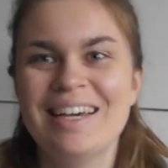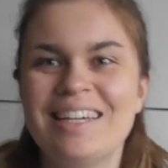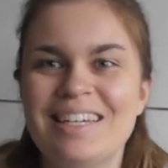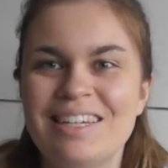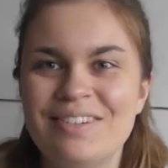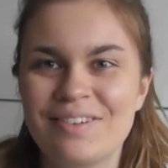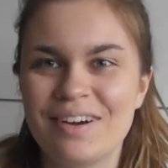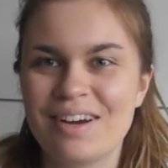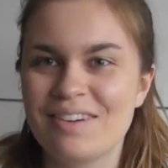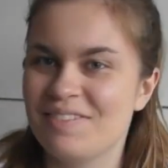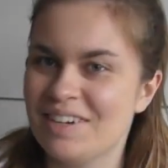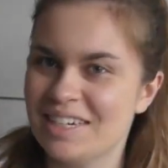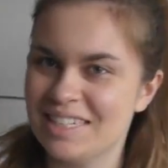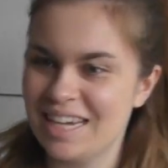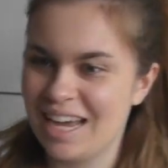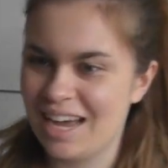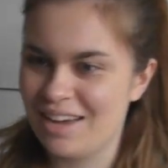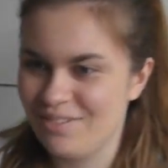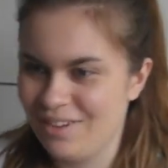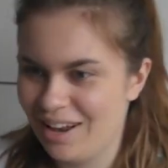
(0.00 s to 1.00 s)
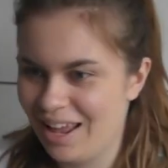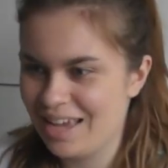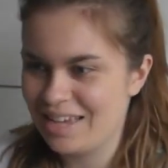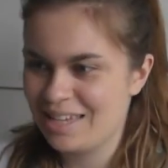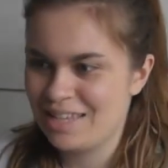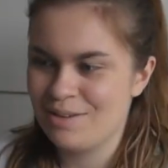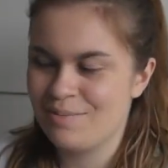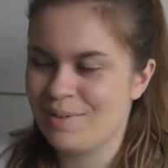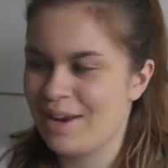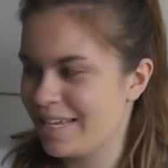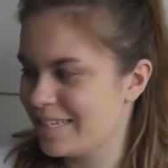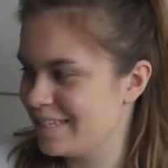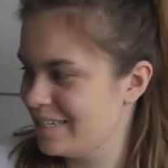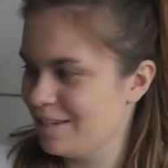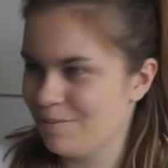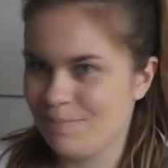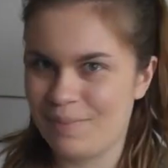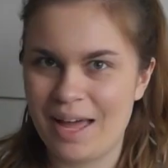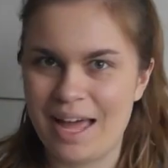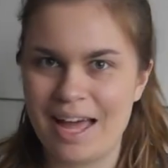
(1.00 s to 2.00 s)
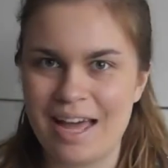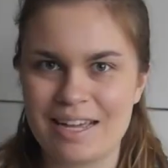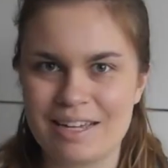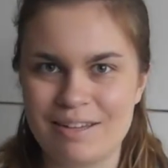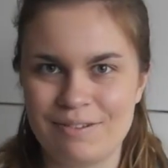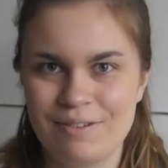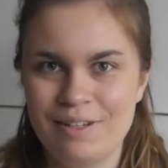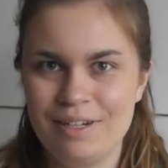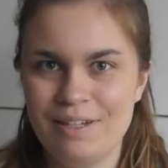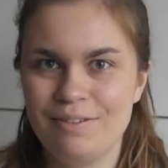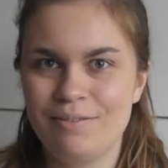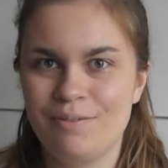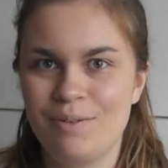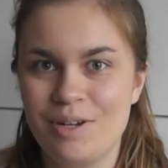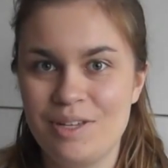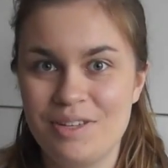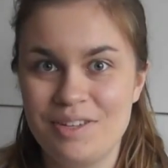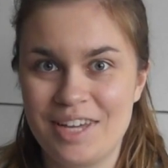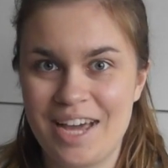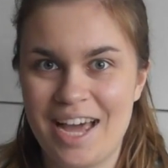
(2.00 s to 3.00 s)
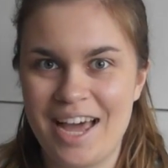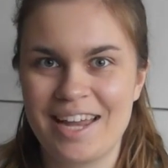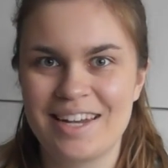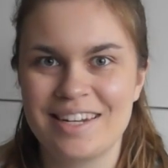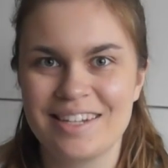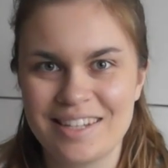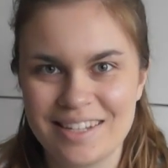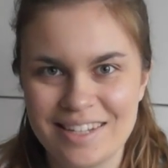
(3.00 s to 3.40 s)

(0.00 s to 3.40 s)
You very much have like your plastic bag full of what you can.